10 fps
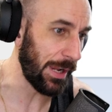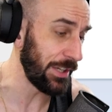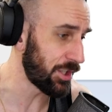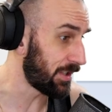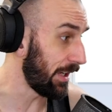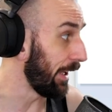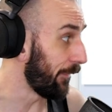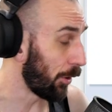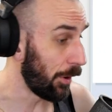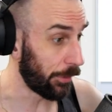I just did
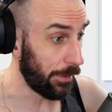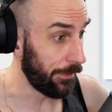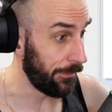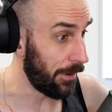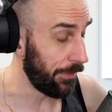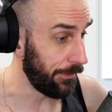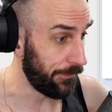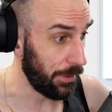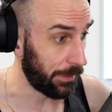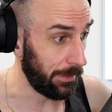8400 on the on the
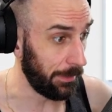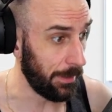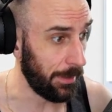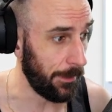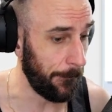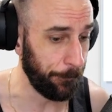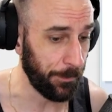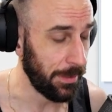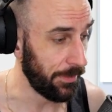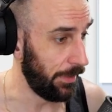fucking um
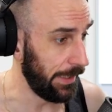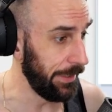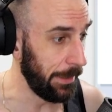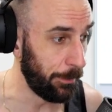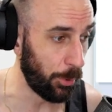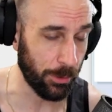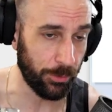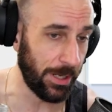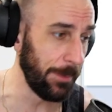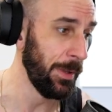the lightning board,
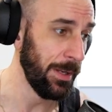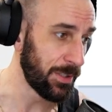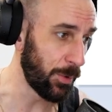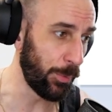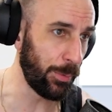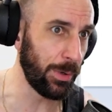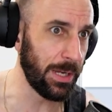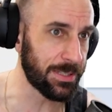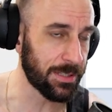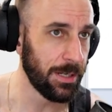right? So
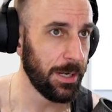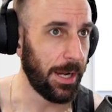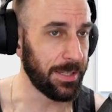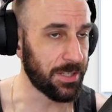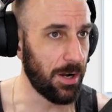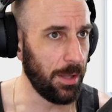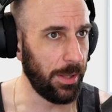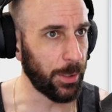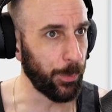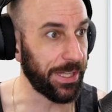it's it's not
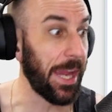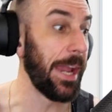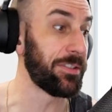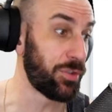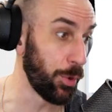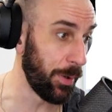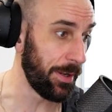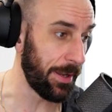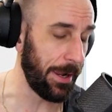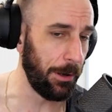like we can't do it
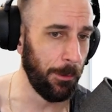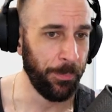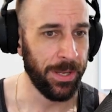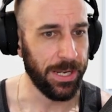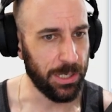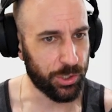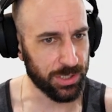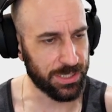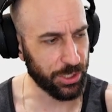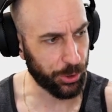now. It's
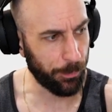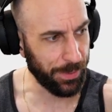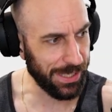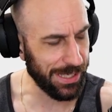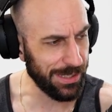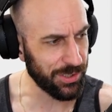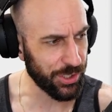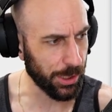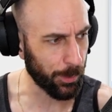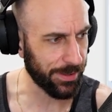just this should be
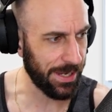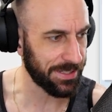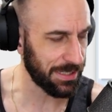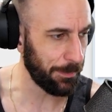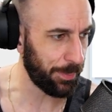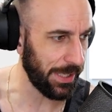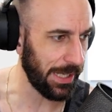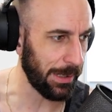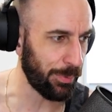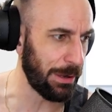easier with
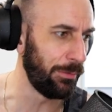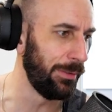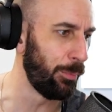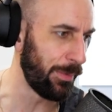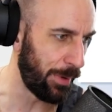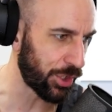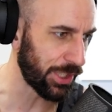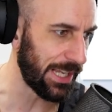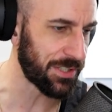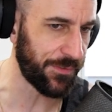XMP without with much
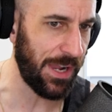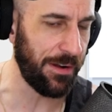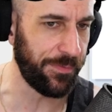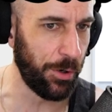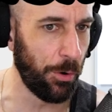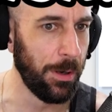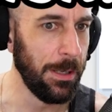less FAFO